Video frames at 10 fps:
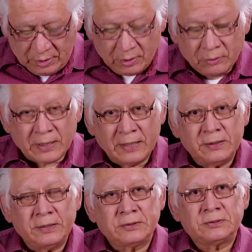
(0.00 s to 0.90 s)
Okay,
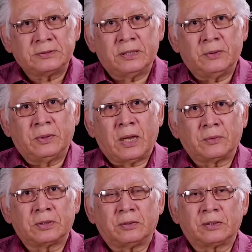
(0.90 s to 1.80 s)
this is what I
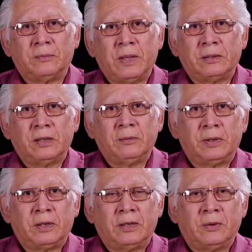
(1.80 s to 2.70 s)
was talking about a little
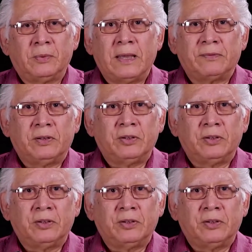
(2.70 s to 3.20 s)
bit earlier. We have the